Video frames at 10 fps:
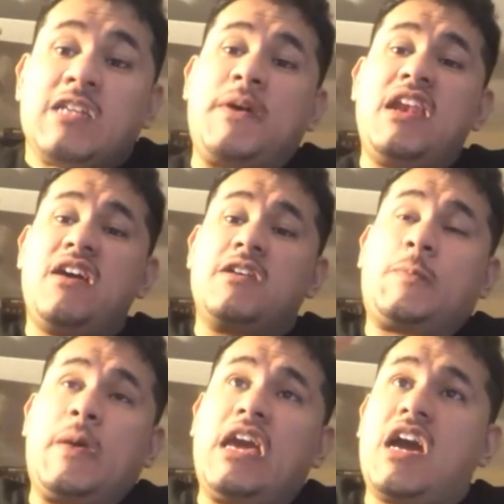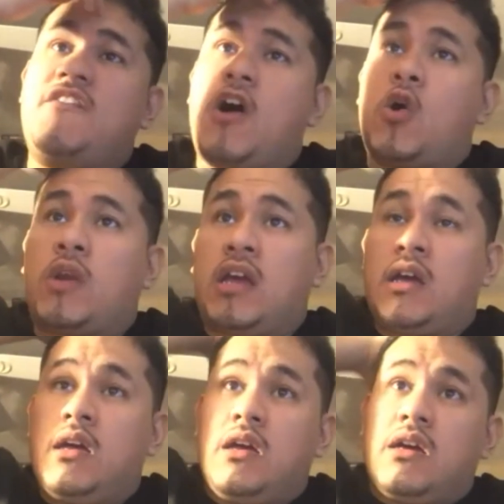Speaking, of, speaking of owning,
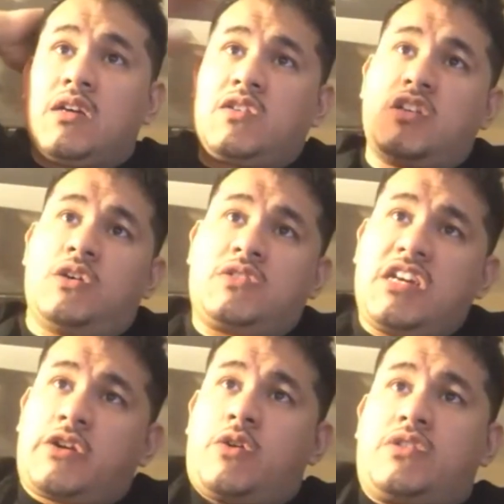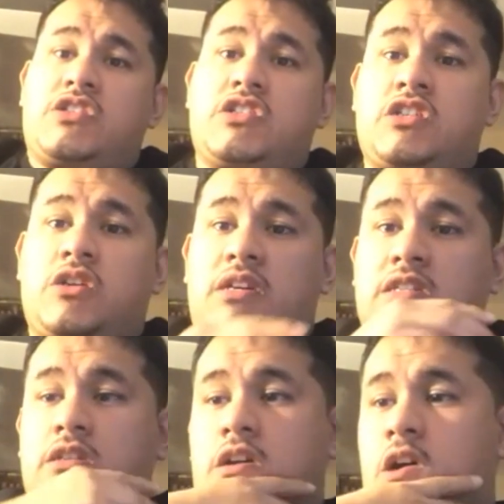because you know Ted Cruz is just so
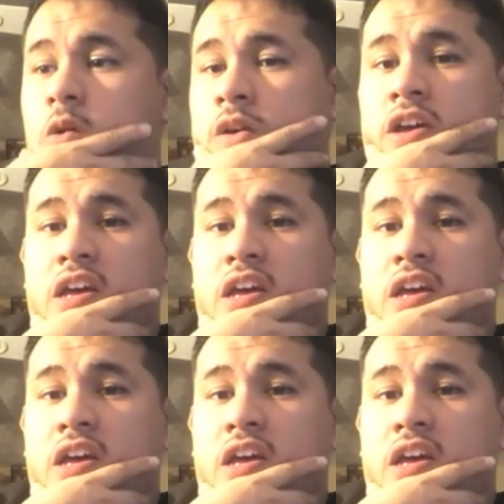easy to own.